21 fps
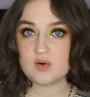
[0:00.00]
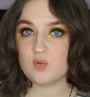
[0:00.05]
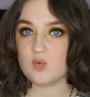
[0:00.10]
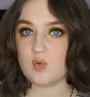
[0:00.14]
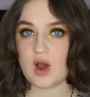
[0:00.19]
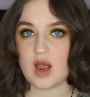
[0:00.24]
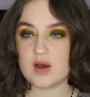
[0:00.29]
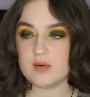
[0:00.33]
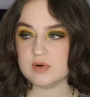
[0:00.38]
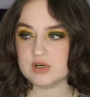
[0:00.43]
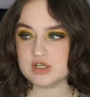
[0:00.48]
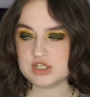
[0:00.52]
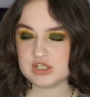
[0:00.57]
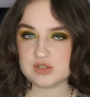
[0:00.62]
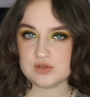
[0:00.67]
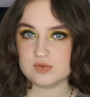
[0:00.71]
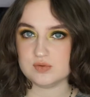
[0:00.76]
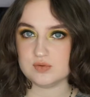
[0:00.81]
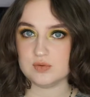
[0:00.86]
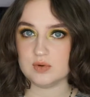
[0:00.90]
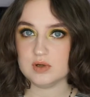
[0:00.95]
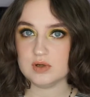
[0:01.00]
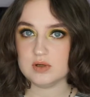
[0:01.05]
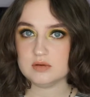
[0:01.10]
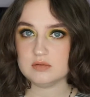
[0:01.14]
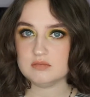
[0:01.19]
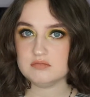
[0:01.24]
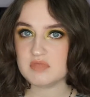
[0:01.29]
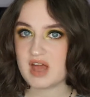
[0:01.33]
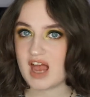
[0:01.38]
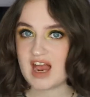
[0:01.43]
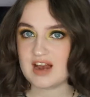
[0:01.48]
Why would you
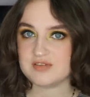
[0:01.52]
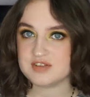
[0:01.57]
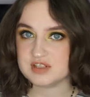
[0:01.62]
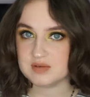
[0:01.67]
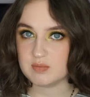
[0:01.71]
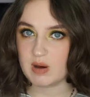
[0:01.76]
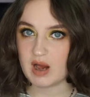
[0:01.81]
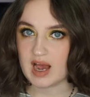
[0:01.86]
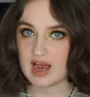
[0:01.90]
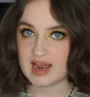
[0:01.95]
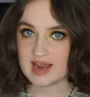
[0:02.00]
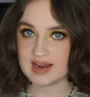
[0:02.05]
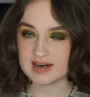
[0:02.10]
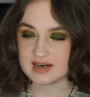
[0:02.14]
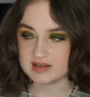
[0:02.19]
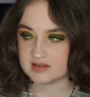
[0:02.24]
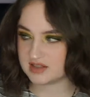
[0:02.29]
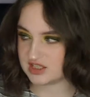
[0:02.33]
have to buy